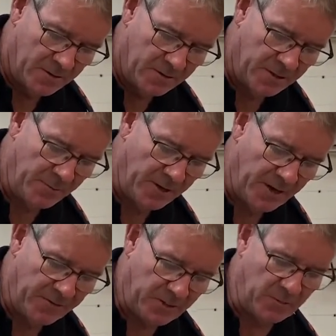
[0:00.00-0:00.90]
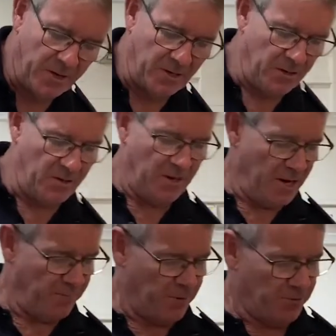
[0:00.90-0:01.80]
Simply enough, that's the way you're going to do it.
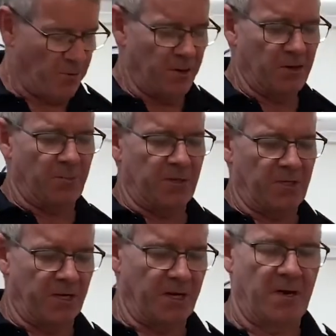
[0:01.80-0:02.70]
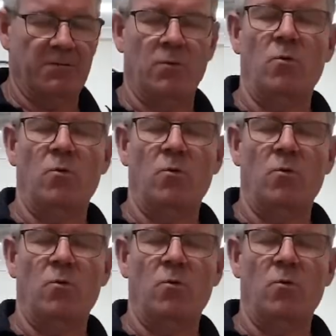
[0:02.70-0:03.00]
Now, if we try to just put the silicone over the